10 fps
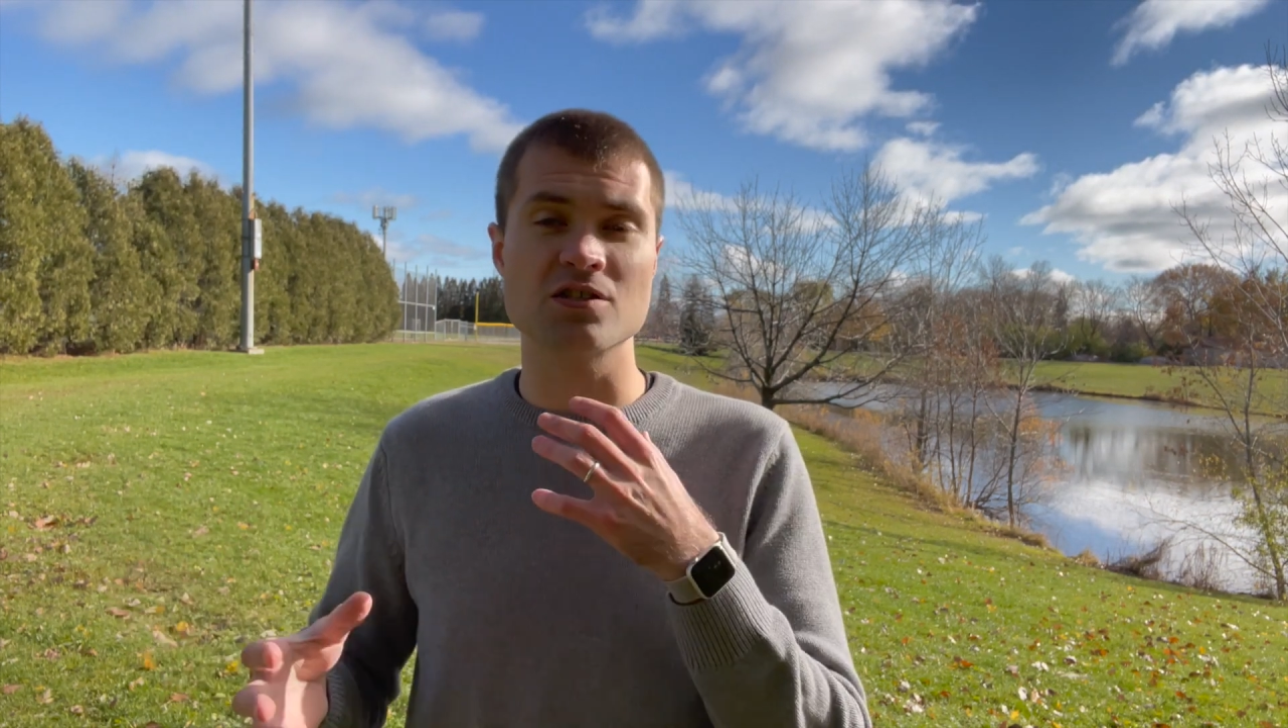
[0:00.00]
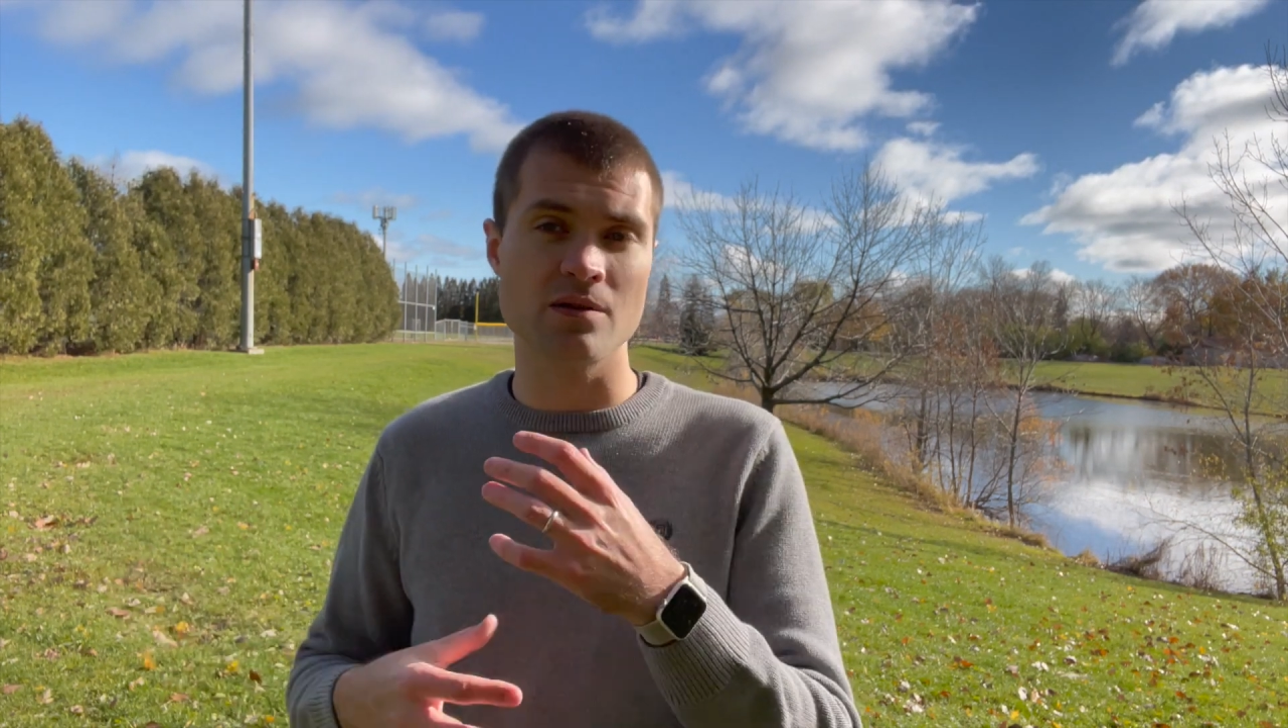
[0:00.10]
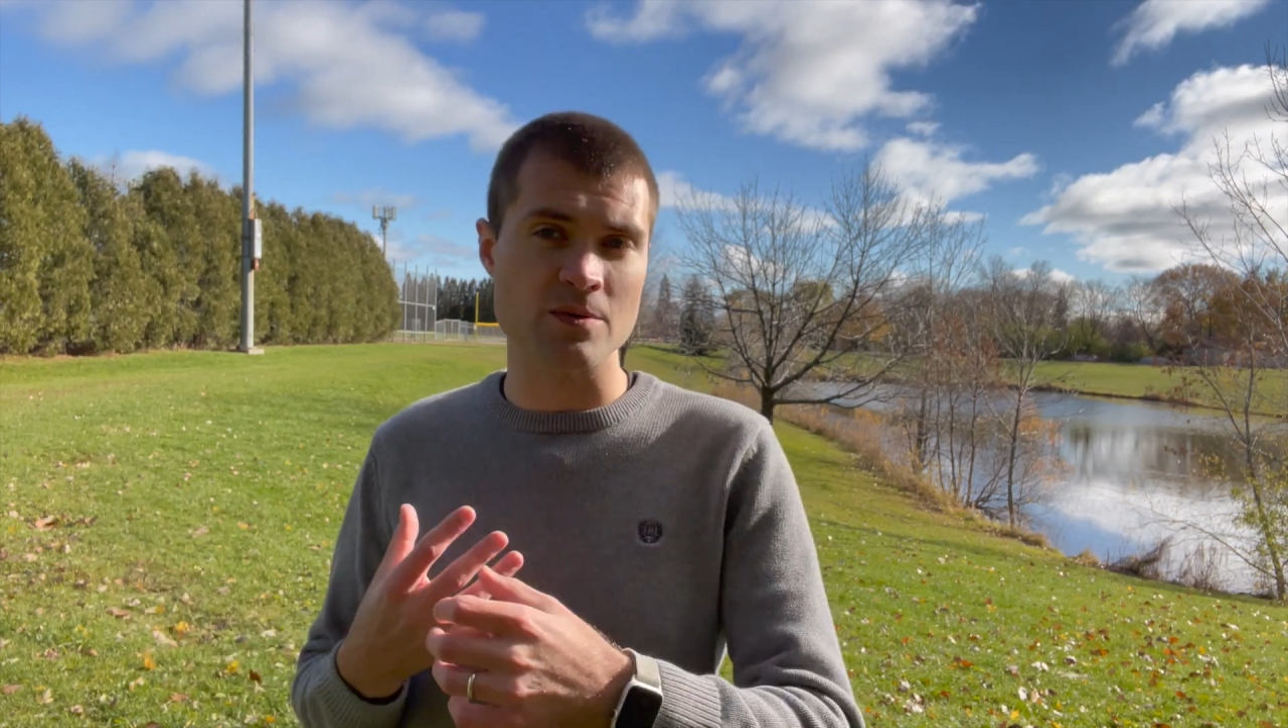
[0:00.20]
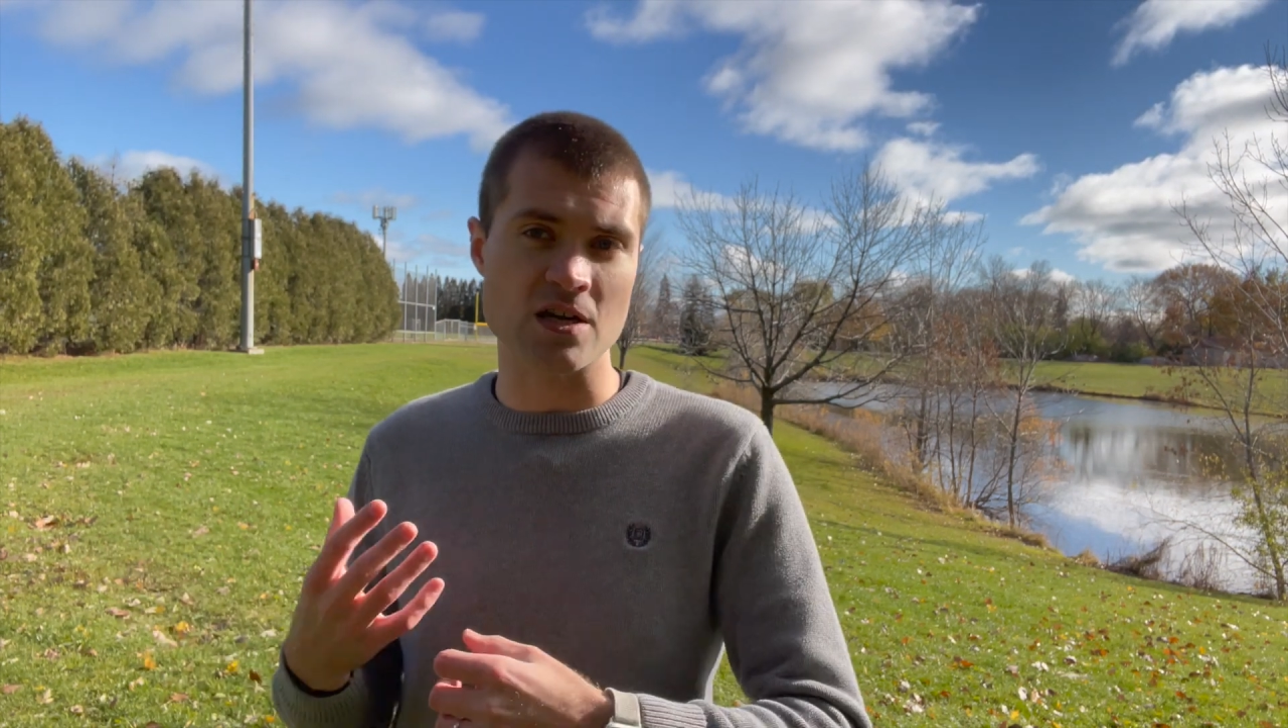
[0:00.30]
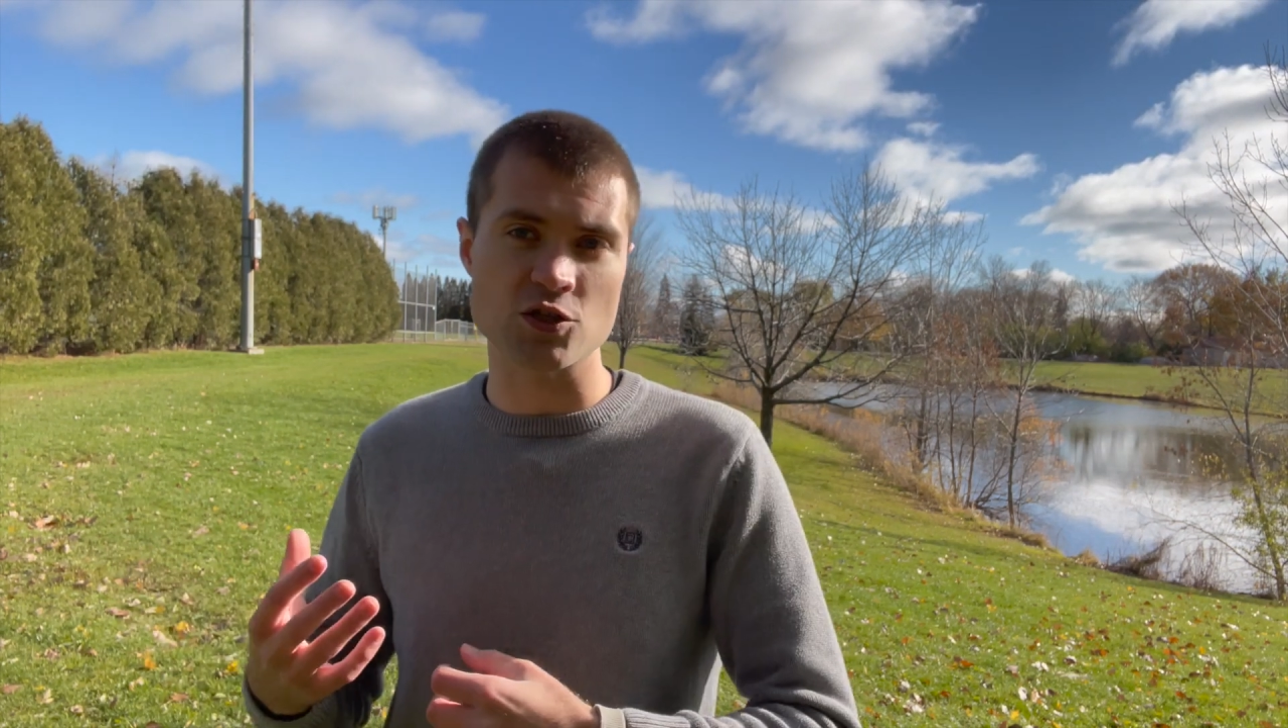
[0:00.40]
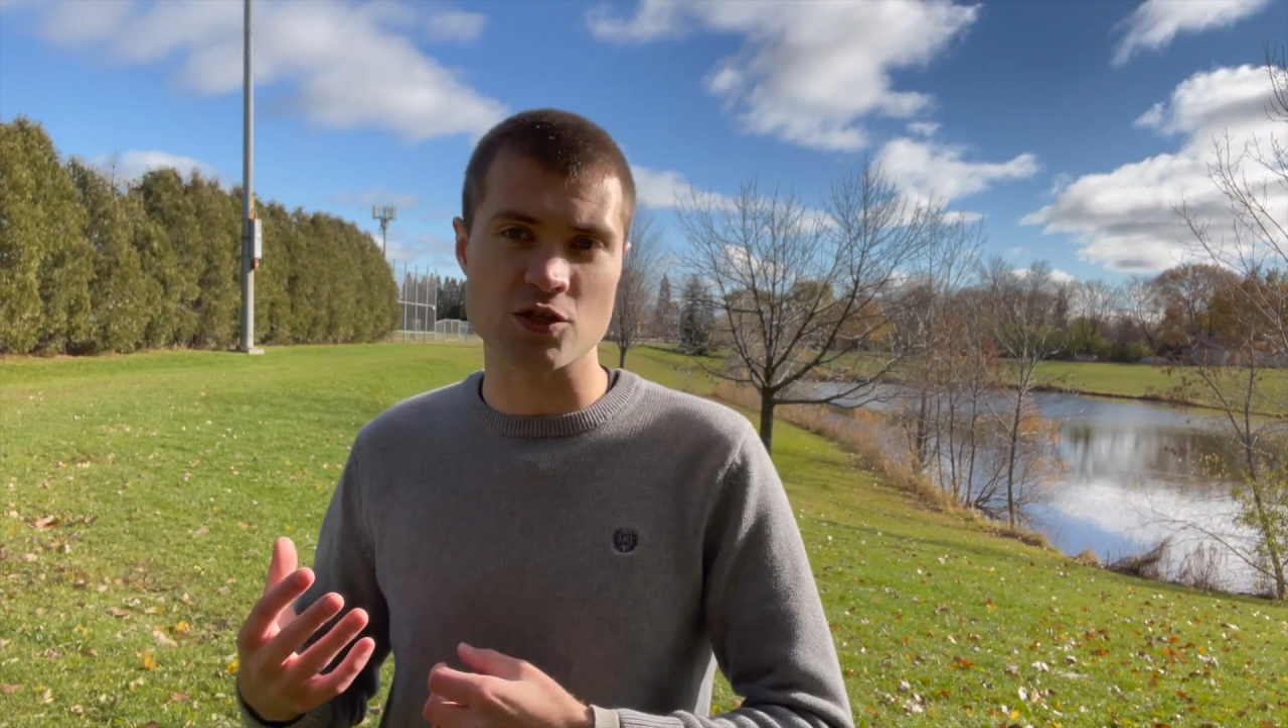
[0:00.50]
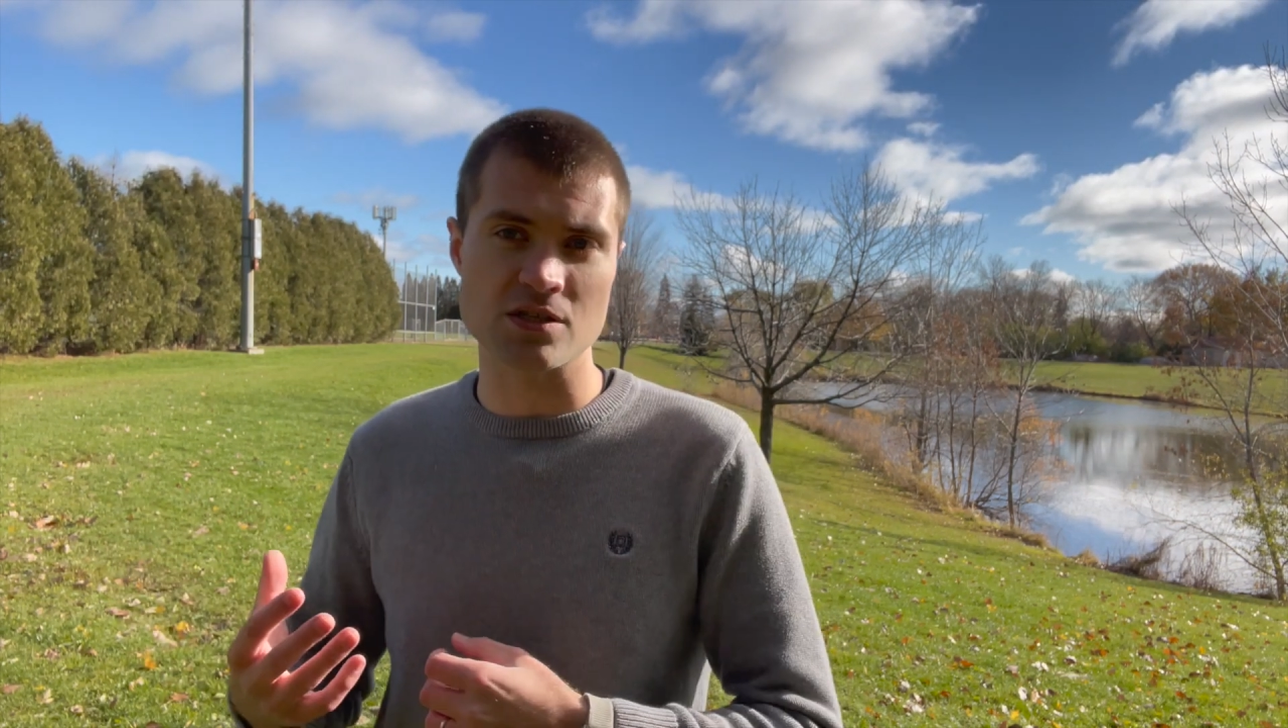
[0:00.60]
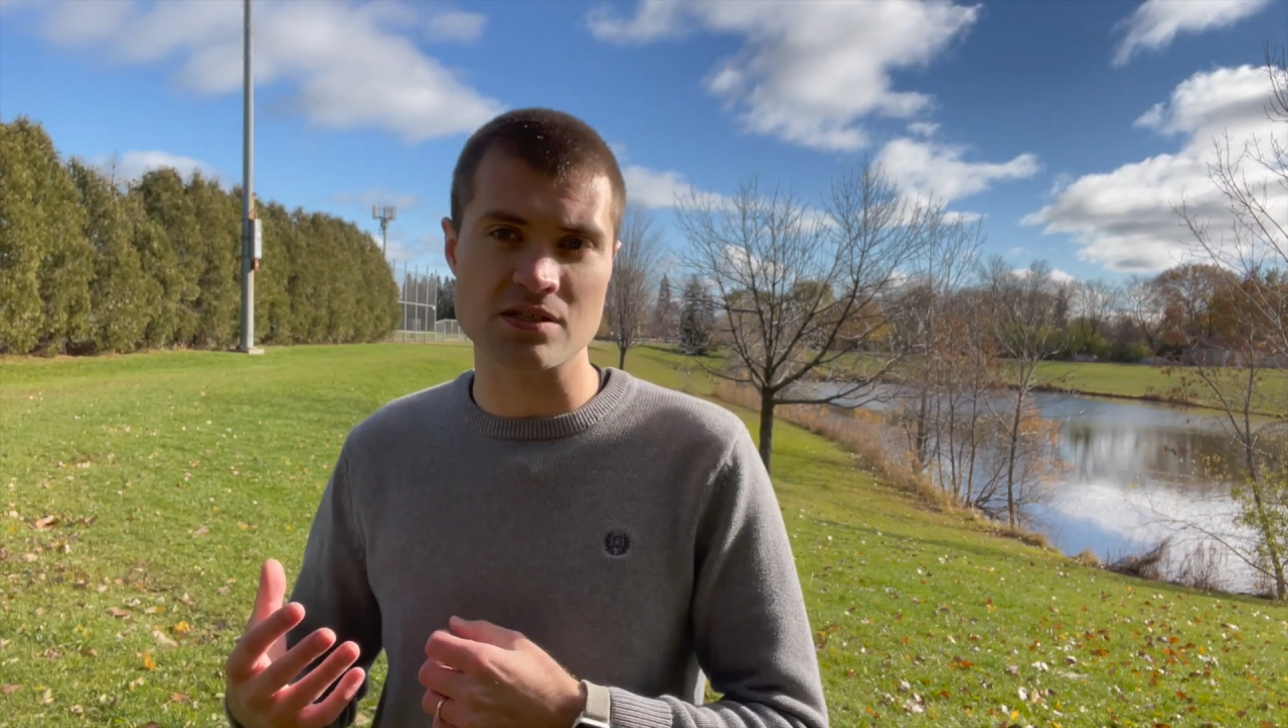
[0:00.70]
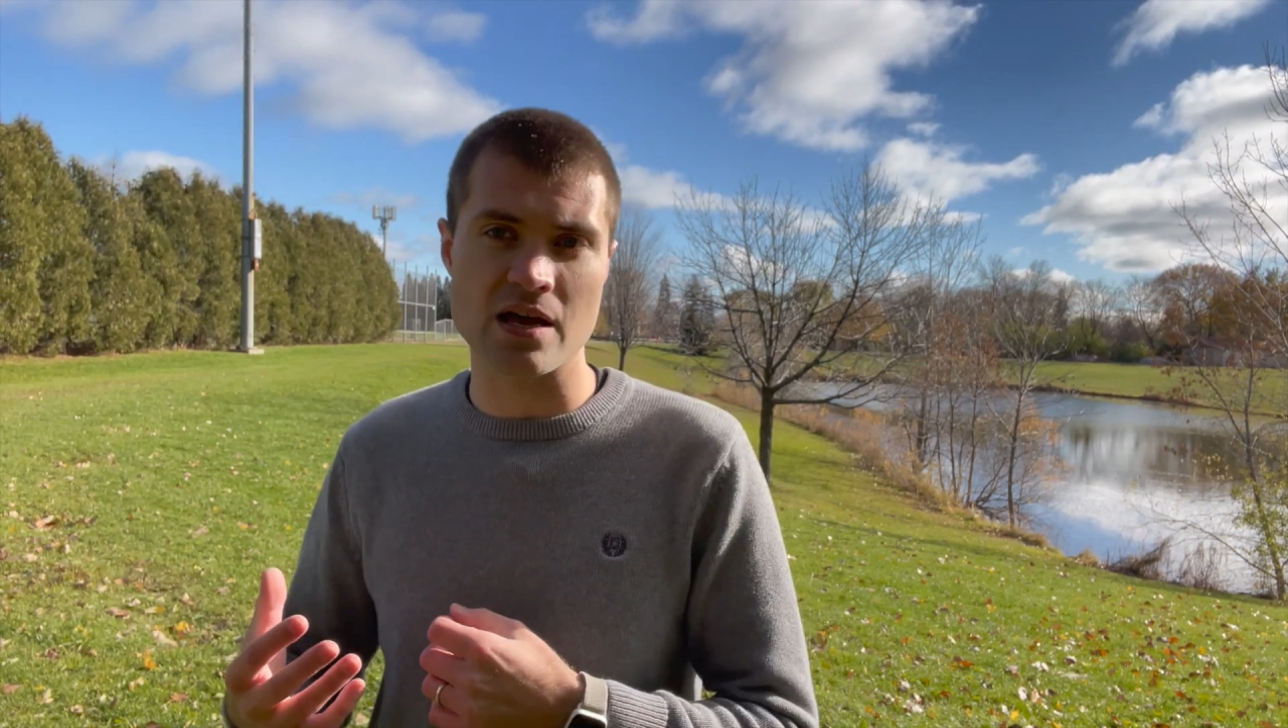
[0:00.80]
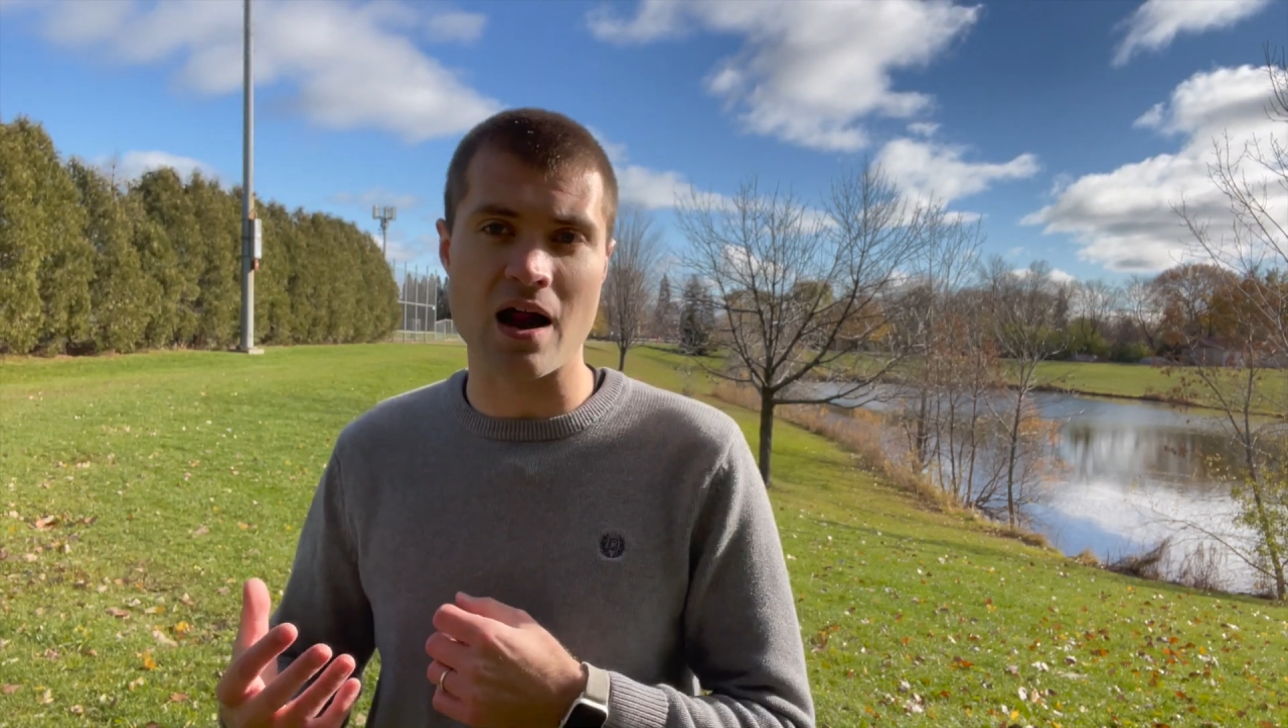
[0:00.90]
and
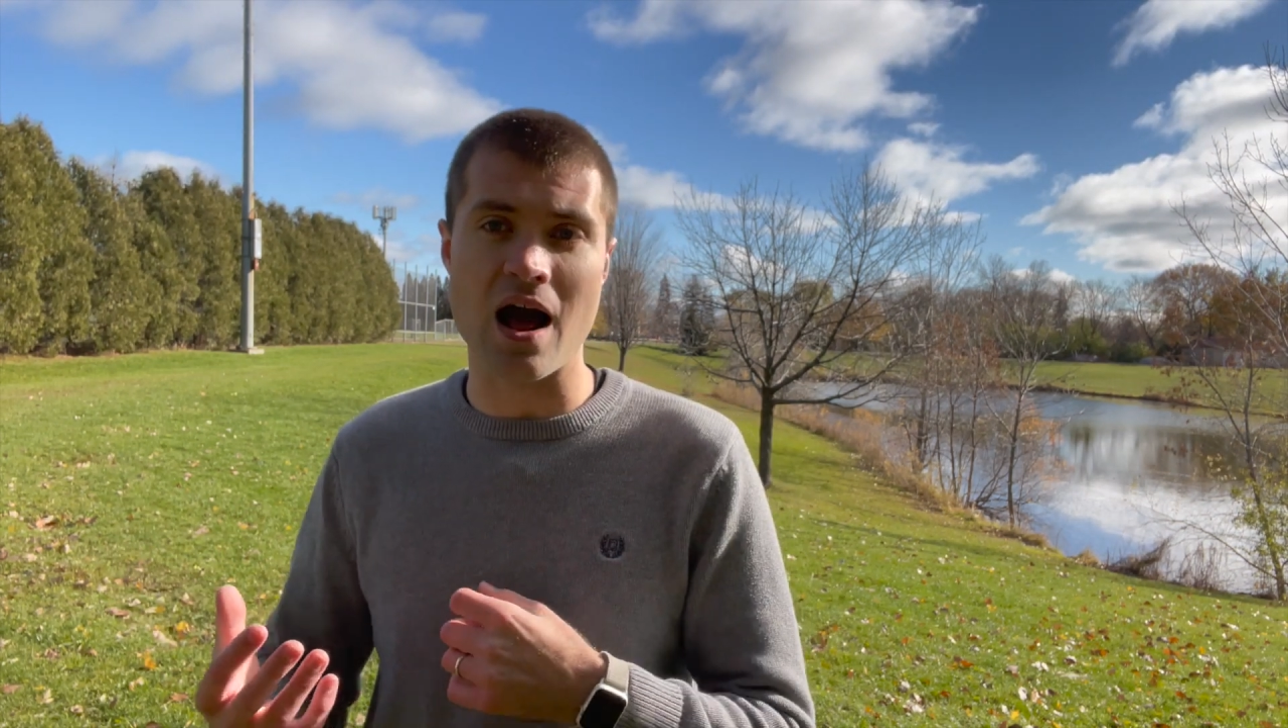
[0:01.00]
limitations that